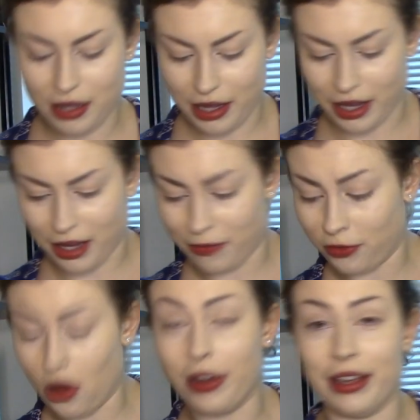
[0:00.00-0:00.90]

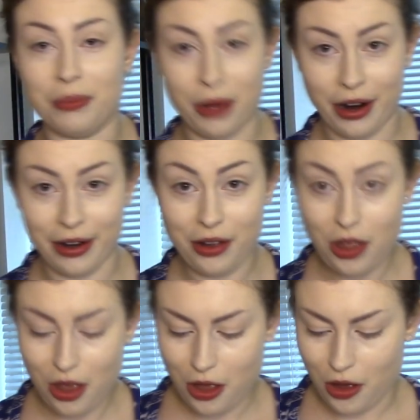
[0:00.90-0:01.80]
vlogging part
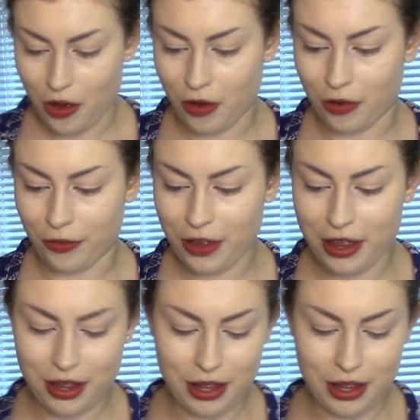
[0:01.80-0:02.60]
of